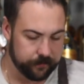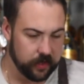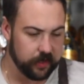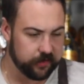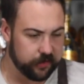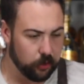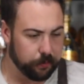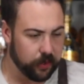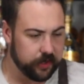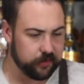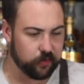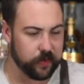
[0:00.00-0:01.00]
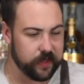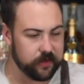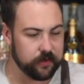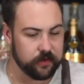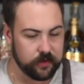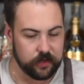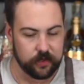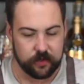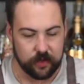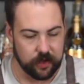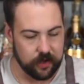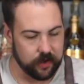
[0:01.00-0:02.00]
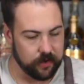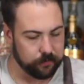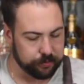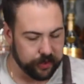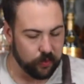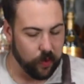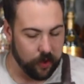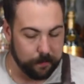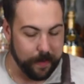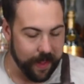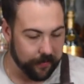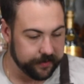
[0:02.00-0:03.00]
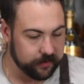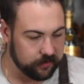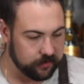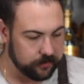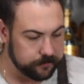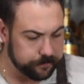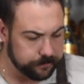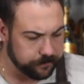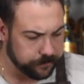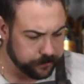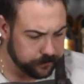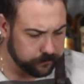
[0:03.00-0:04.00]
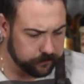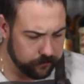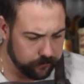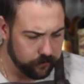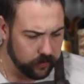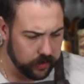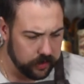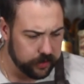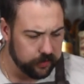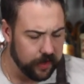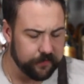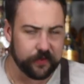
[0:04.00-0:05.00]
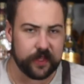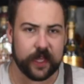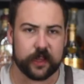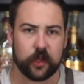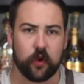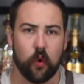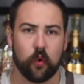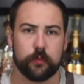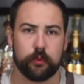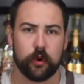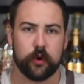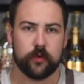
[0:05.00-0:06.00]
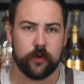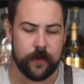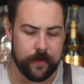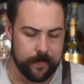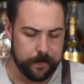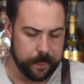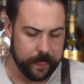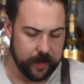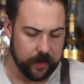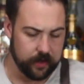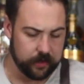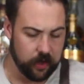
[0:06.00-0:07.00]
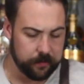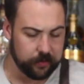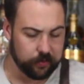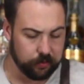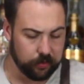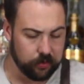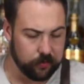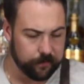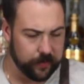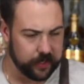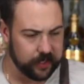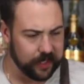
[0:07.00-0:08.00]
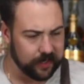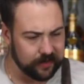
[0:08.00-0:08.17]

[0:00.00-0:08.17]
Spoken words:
Still pretty sweet, pretty well balanced. You definitely get the cold brew coming through, and you get a